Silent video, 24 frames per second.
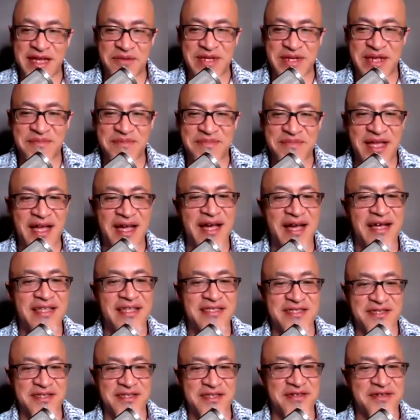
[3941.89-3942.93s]
but I'm not.
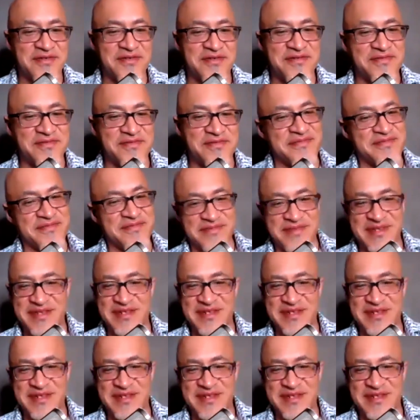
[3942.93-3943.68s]
So, you